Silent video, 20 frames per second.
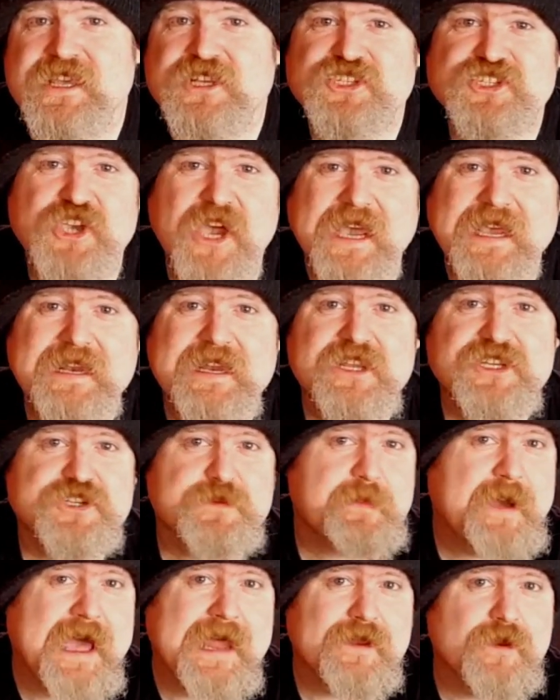China,
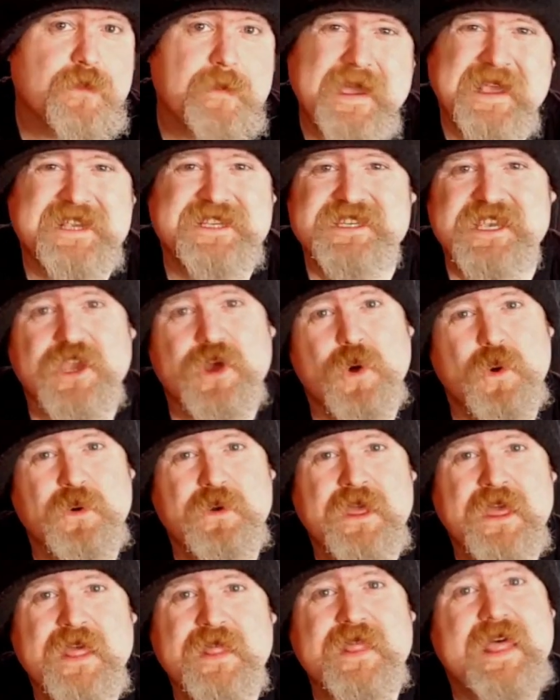Japan or Mexico,
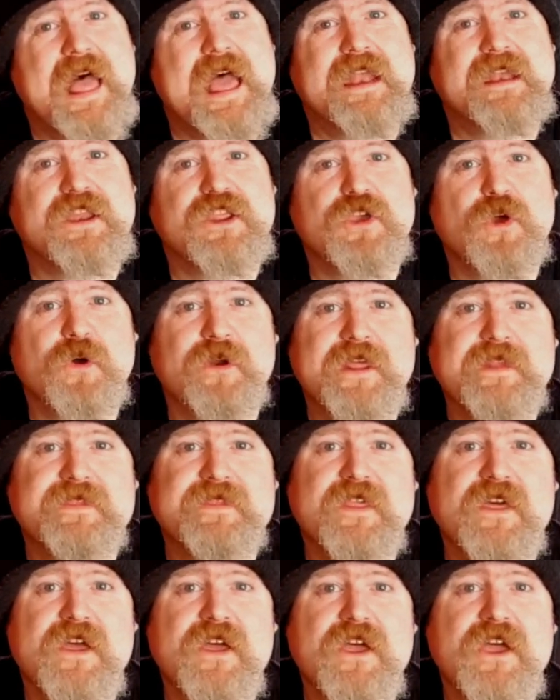then you're in
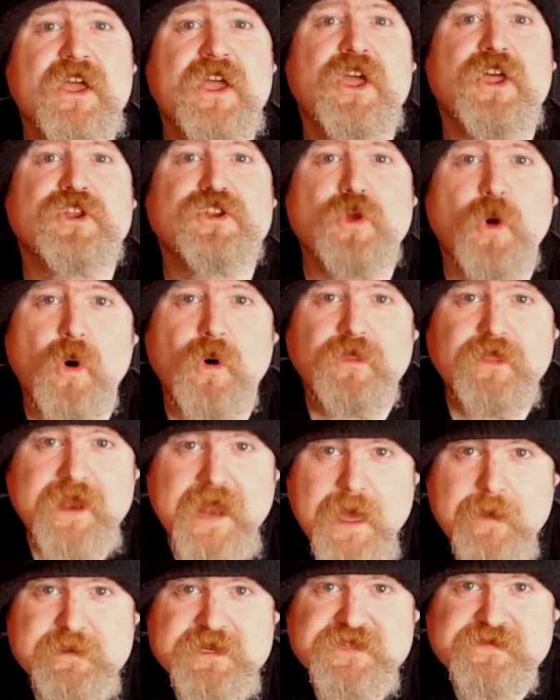the Northern
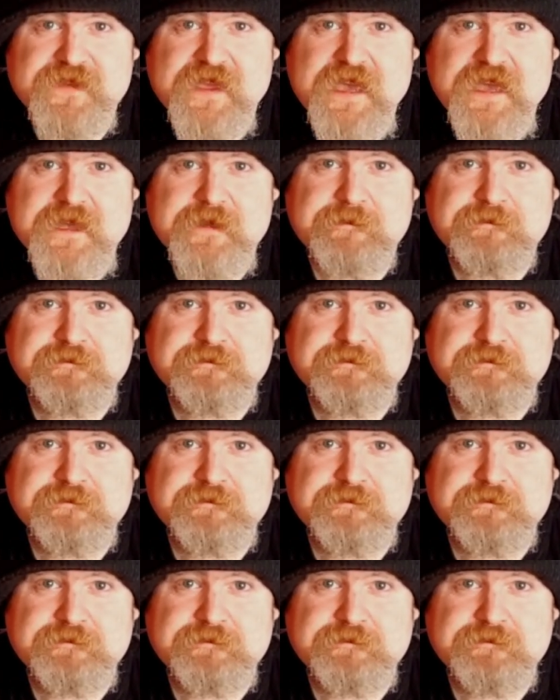Hemisphere,